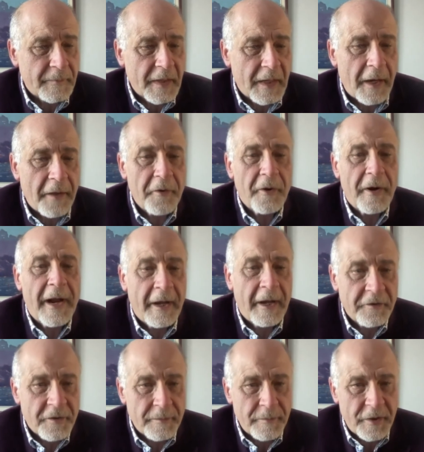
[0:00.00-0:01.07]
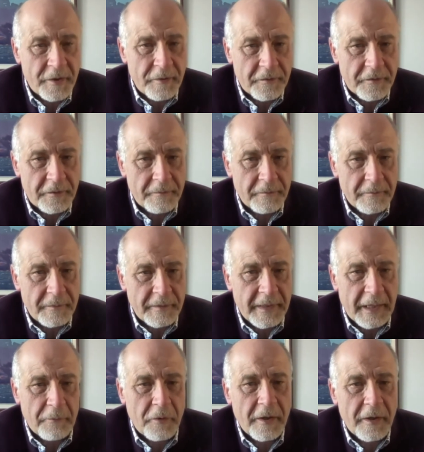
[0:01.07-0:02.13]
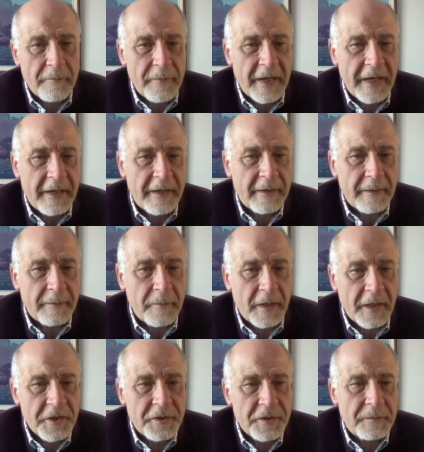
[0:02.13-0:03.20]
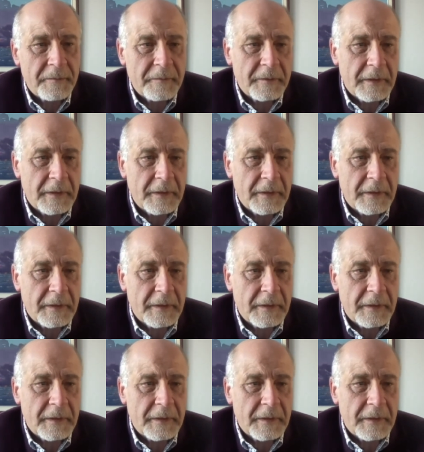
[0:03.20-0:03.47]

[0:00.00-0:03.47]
other attributes that would have made it a much